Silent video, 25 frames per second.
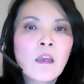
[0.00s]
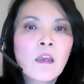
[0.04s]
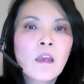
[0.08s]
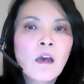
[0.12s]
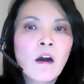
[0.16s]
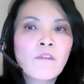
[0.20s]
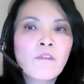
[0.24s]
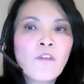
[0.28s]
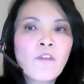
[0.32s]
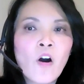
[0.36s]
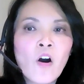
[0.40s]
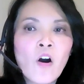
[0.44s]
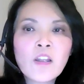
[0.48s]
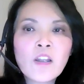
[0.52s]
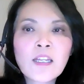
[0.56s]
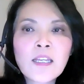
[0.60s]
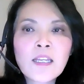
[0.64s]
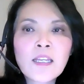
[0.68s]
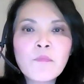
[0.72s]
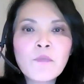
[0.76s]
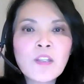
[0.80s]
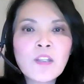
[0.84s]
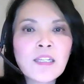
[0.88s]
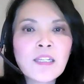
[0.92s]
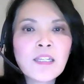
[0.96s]
Of all the
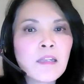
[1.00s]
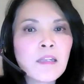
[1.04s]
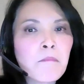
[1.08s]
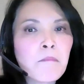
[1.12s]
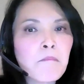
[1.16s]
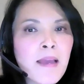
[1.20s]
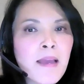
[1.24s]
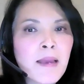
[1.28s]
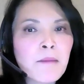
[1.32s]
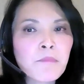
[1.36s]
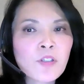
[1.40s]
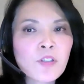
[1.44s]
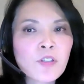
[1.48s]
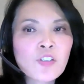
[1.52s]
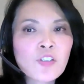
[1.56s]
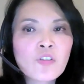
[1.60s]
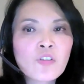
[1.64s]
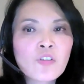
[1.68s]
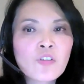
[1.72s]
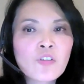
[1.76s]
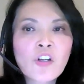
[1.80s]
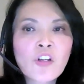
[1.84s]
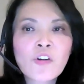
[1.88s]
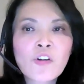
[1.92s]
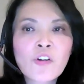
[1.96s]
community members who are
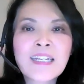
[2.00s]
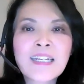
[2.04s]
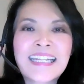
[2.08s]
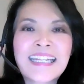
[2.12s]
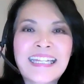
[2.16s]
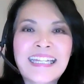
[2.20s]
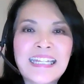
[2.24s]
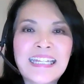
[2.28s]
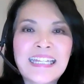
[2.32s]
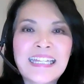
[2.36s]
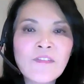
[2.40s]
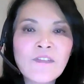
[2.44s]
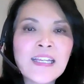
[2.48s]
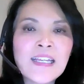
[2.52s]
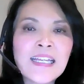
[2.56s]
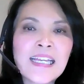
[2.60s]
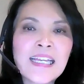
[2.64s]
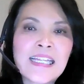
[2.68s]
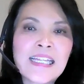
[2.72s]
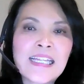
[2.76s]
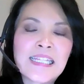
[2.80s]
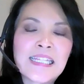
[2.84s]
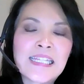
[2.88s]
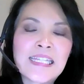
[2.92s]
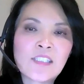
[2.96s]
currently living
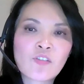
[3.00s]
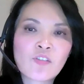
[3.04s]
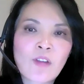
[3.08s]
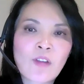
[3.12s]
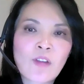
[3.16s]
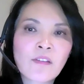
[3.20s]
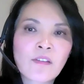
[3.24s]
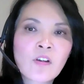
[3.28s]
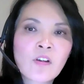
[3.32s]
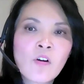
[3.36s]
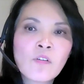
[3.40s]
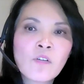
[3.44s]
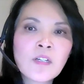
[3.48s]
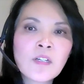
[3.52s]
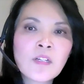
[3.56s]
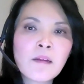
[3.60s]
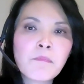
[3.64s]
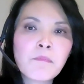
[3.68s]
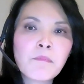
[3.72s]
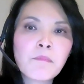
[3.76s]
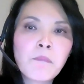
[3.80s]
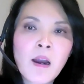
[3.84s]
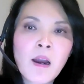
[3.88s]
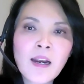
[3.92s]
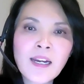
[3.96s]
in the Strathcona
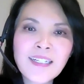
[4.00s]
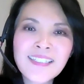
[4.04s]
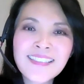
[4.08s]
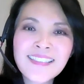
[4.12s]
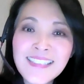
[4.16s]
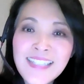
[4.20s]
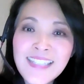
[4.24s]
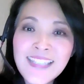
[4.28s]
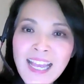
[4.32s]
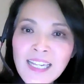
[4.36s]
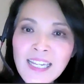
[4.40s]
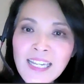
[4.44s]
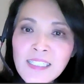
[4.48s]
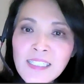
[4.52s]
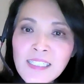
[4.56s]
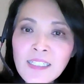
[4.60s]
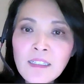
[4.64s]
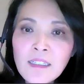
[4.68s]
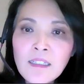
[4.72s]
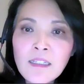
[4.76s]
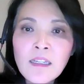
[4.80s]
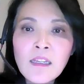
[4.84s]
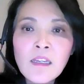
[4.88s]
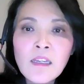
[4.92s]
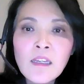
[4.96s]
Park tent,
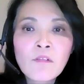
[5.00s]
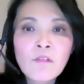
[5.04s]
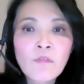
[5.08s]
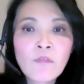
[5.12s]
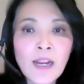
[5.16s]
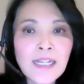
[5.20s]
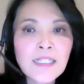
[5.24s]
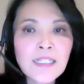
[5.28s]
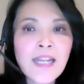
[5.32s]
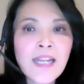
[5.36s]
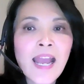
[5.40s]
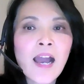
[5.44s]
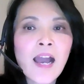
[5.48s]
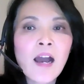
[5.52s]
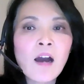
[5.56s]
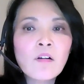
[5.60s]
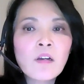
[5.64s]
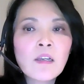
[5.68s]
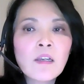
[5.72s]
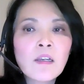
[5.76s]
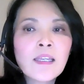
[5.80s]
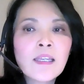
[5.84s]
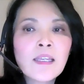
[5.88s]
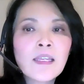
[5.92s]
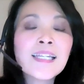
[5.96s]
right now
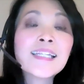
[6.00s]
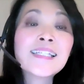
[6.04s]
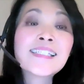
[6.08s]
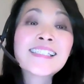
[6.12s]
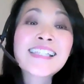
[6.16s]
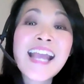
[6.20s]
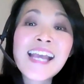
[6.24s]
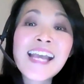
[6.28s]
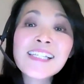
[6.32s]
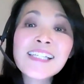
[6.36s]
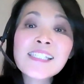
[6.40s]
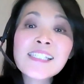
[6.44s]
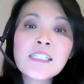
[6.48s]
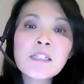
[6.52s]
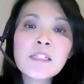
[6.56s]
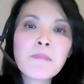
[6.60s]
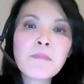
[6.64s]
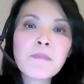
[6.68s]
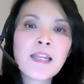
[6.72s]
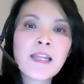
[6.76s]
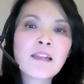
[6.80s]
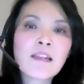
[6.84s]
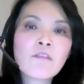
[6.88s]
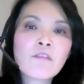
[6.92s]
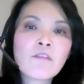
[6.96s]
it is
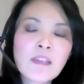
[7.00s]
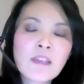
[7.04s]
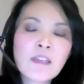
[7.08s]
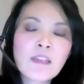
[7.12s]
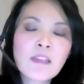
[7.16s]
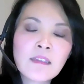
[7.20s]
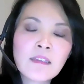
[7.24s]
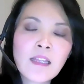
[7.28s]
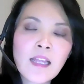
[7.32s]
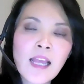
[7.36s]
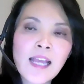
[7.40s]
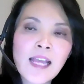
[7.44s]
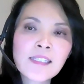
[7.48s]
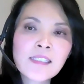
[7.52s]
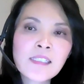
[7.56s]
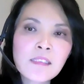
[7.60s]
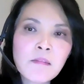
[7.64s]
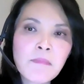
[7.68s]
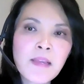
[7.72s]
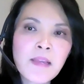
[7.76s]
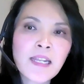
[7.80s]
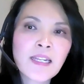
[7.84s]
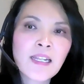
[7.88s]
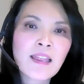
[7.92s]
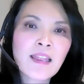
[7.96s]
estimated
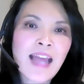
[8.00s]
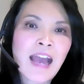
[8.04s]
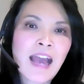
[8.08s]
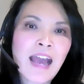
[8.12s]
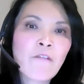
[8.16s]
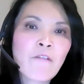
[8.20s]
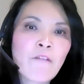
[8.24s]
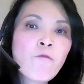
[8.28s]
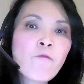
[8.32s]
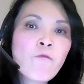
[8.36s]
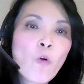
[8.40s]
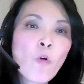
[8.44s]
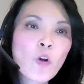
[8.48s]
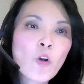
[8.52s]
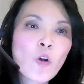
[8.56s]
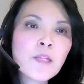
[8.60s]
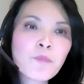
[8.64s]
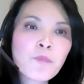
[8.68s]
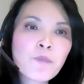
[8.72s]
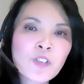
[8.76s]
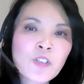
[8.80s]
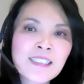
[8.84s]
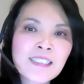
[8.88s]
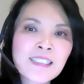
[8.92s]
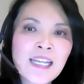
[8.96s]
that
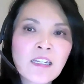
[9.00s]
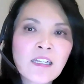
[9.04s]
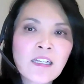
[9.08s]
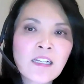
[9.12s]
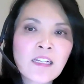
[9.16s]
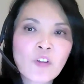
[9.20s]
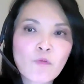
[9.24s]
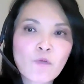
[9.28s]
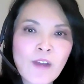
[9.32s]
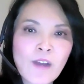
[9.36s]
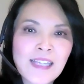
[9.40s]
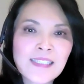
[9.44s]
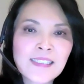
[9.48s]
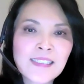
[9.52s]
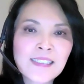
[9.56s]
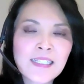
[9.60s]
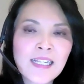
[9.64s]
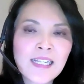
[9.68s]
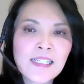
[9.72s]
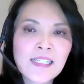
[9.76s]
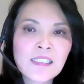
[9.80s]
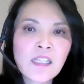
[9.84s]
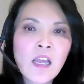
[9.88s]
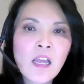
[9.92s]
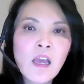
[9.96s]
40% of the
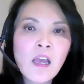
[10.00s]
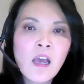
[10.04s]
residents